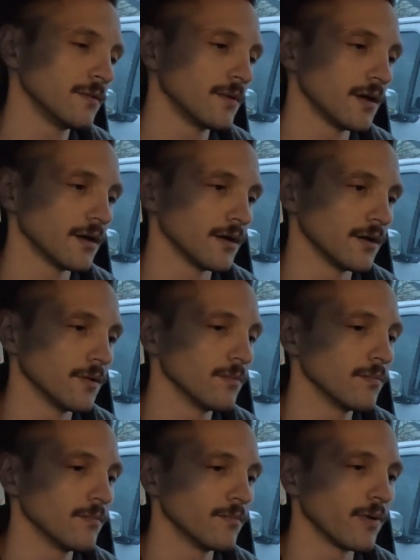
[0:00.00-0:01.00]

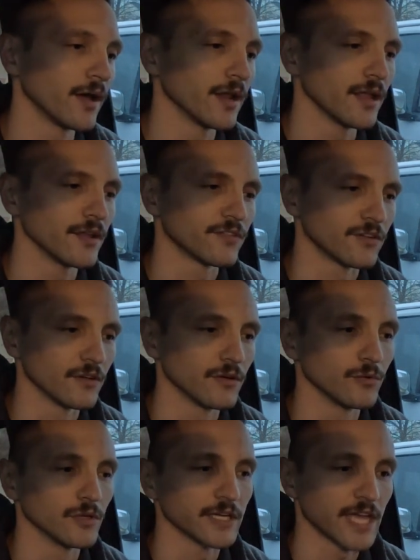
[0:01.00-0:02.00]
But it still
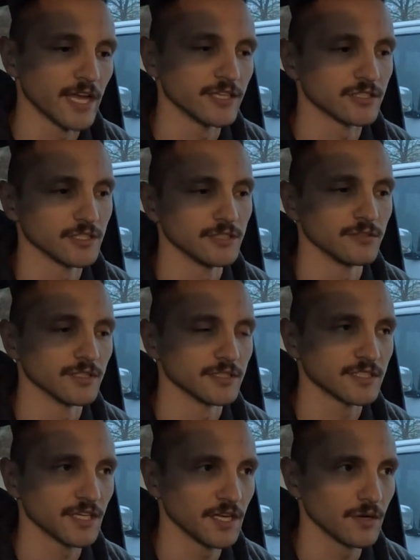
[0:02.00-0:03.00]
will occasionally do this
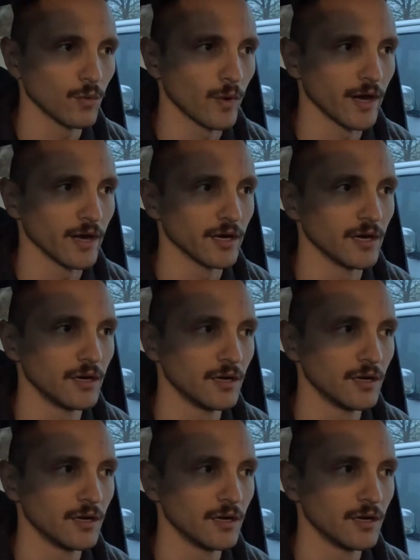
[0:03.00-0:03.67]
thing where